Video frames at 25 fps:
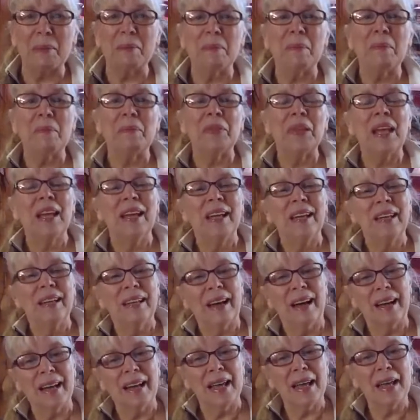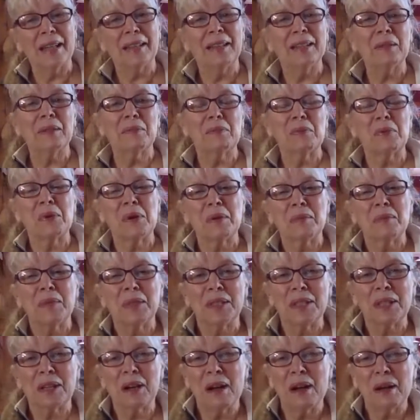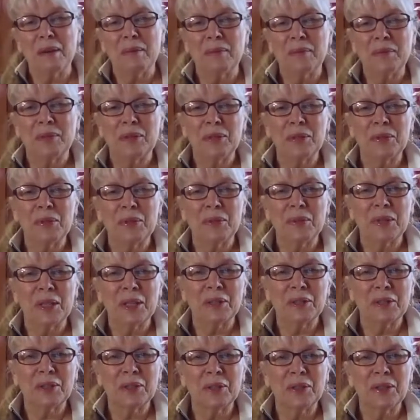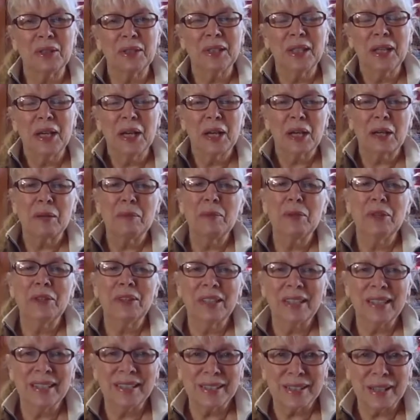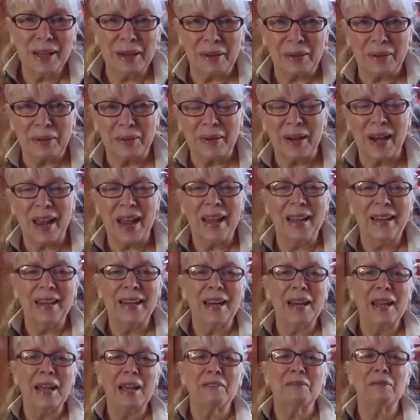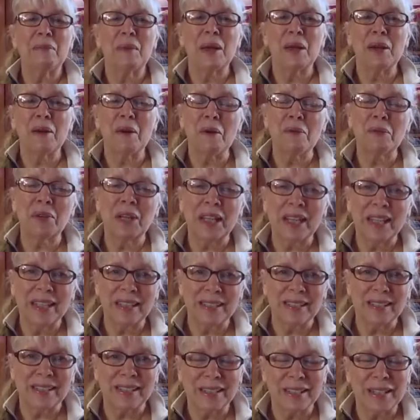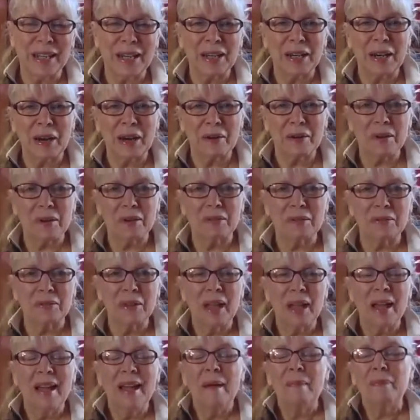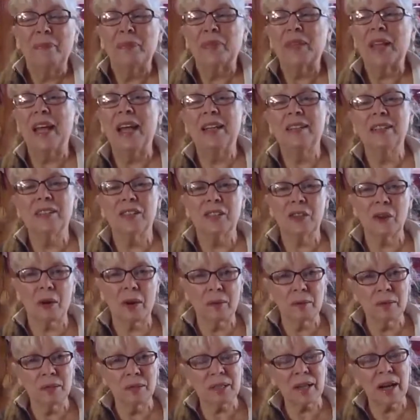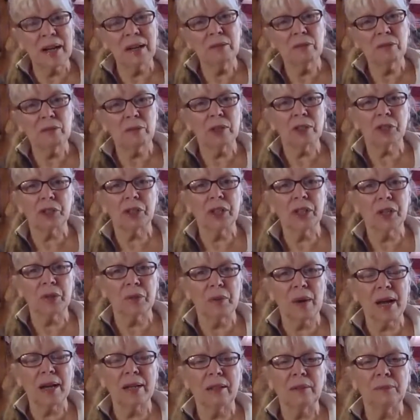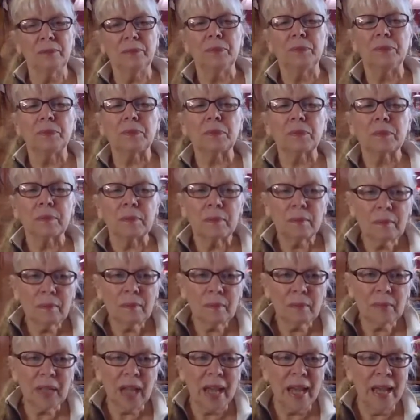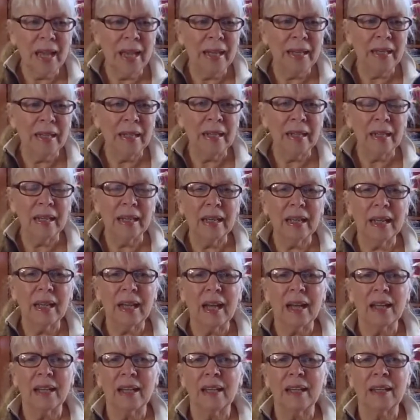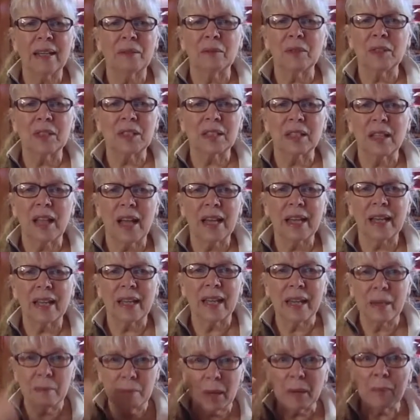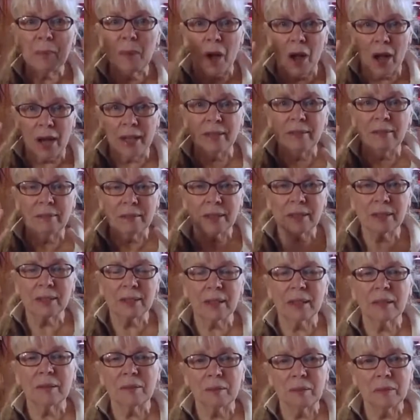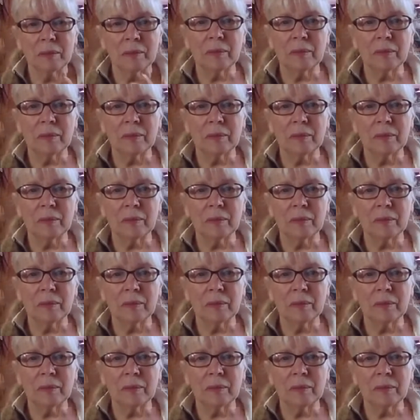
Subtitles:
And I had the appointment time to get to the community center, and I have my own kids to take care of. And so I was kind of rushing around, and it was like in my mind, because I